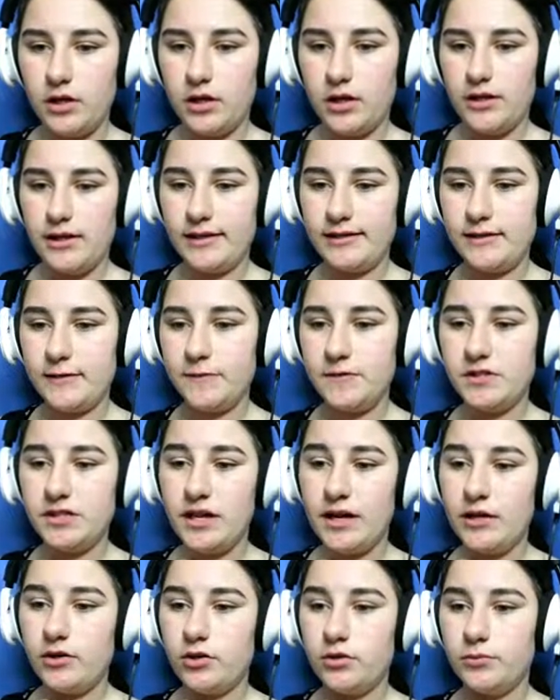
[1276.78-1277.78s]
Okay, wait, let's
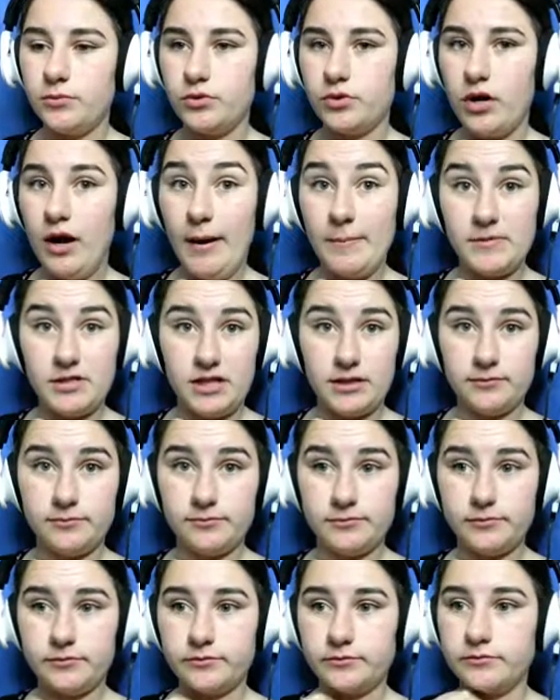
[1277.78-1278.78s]
not kill all the kittens.
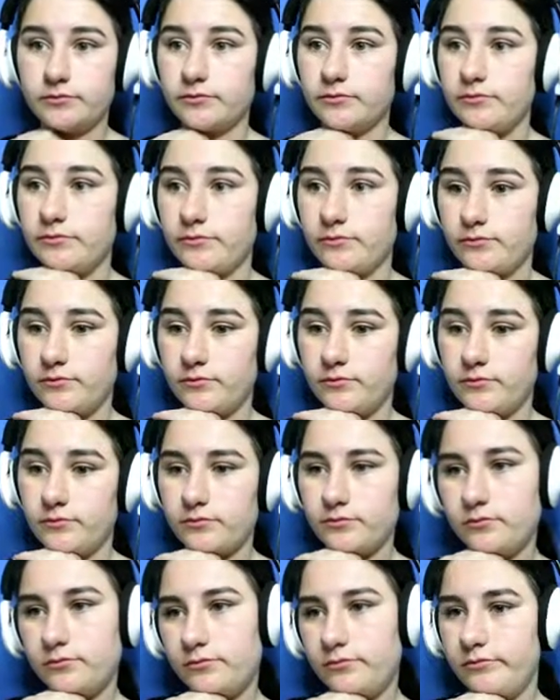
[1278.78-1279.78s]
Isn't
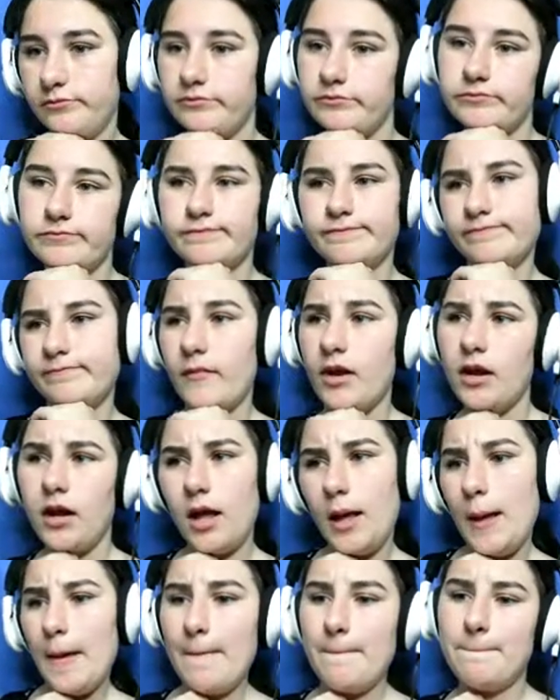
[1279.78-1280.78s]

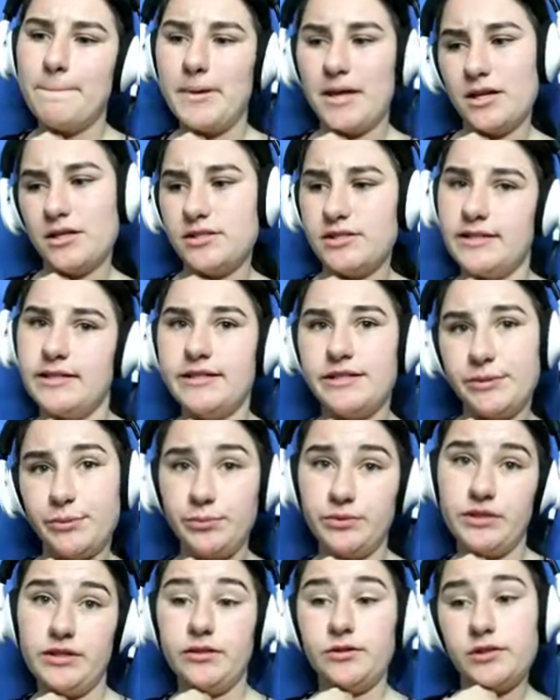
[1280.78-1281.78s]
it having
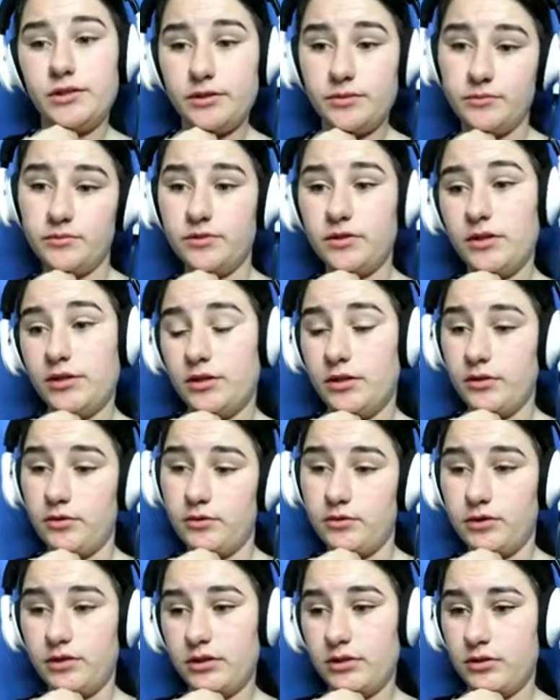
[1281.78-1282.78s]
round up the cats
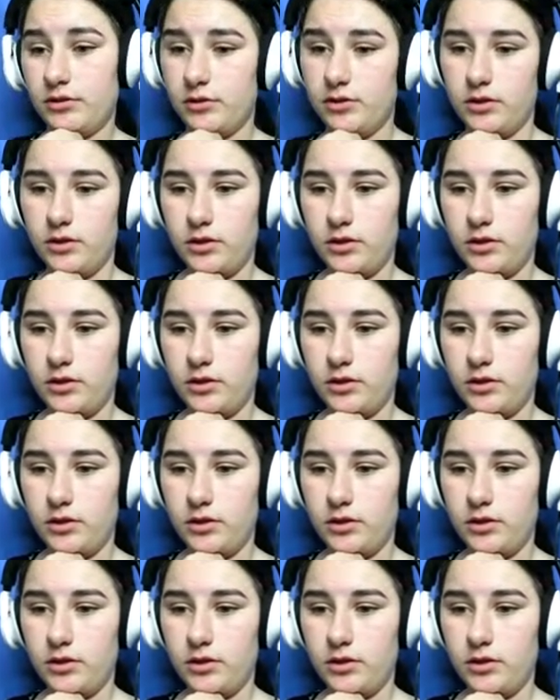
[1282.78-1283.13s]
and make them and give